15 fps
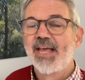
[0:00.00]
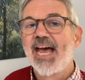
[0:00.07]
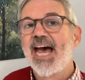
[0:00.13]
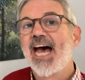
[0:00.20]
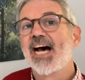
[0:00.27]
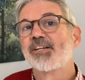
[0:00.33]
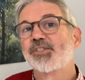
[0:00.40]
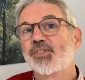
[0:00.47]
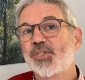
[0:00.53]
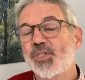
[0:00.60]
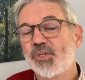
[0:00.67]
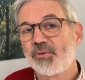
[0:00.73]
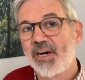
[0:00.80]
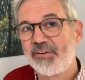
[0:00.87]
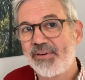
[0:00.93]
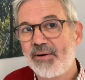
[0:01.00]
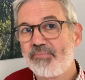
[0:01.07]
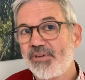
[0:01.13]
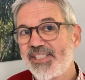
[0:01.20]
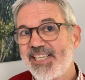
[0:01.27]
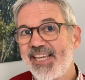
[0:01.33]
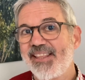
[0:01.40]
How do I
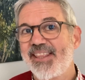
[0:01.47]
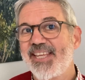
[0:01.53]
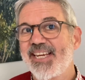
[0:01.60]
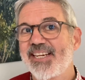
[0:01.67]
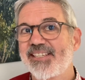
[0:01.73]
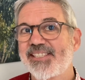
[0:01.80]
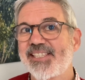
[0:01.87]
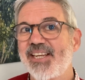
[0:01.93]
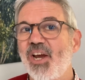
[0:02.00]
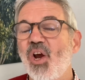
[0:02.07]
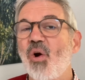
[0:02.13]
represent things